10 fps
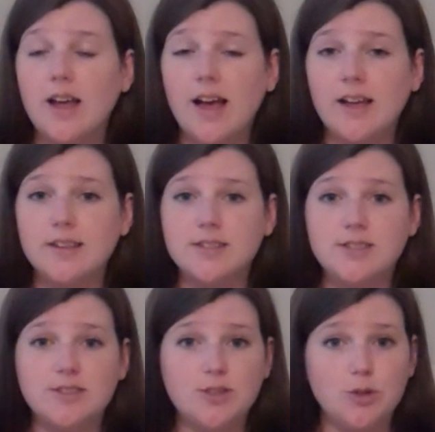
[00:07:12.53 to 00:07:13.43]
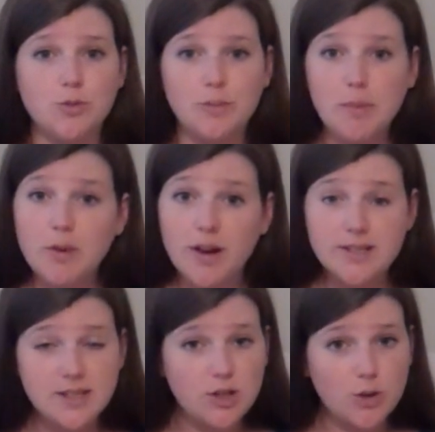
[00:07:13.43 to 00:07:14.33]
As you remember, I
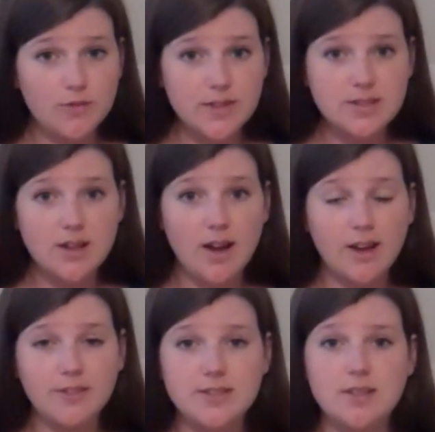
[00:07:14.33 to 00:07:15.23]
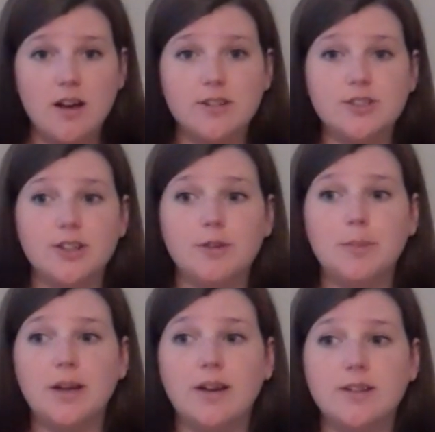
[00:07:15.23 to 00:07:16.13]
did go and visit a high-risk doctor
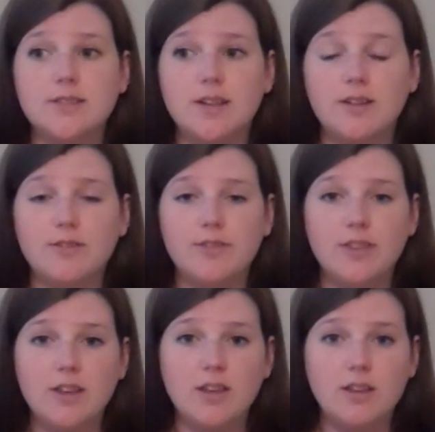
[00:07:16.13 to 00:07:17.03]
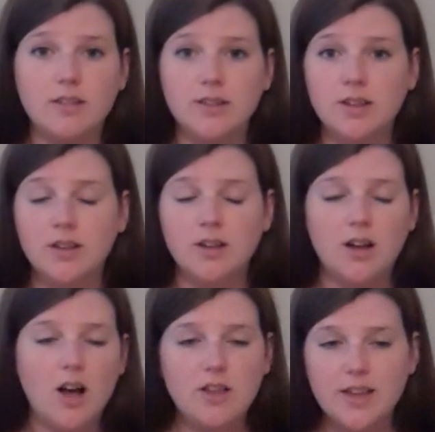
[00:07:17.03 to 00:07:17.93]
because of
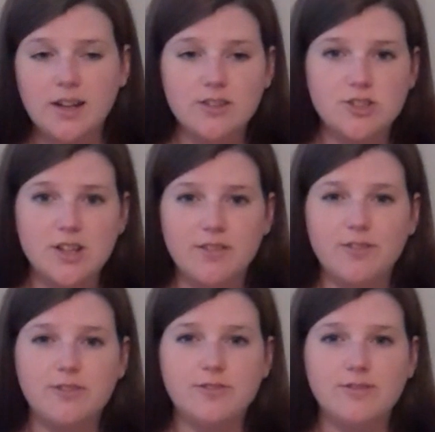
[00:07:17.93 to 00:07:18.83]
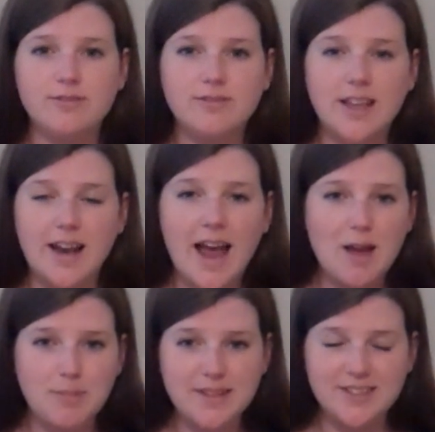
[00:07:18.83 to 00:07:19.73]
all that other stuff that
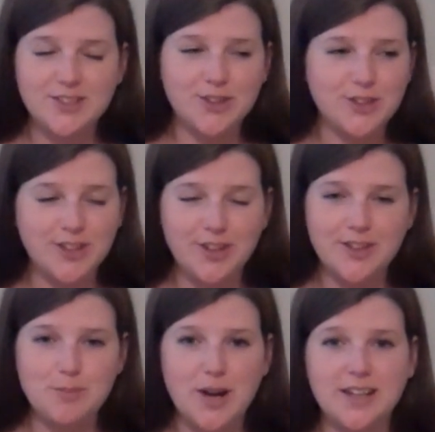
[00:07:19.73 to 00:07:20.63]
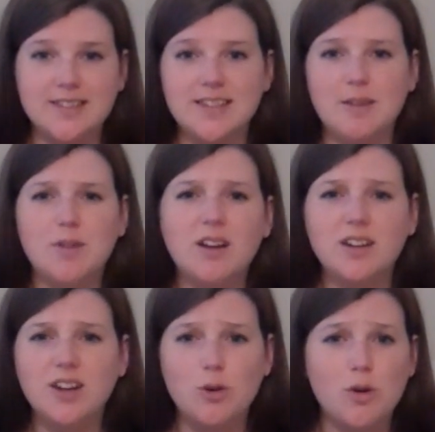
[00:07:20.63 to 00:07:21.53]
happened earlier in the pregnancy. I'm not
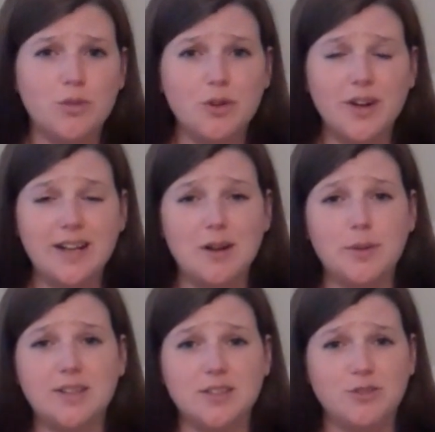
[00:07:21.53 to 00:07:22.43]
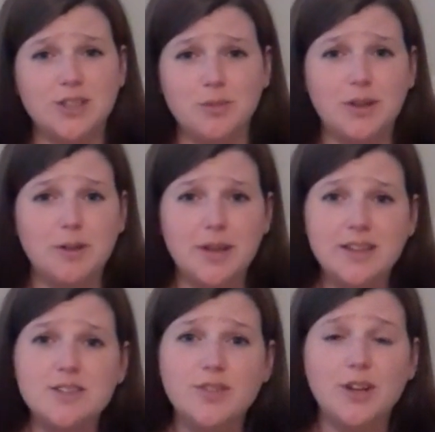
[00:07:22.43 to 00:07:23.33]
going to go over it right now because I really want to make
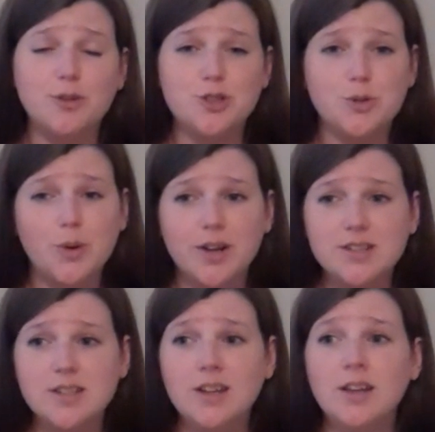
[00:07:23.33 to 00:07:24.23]
this video short.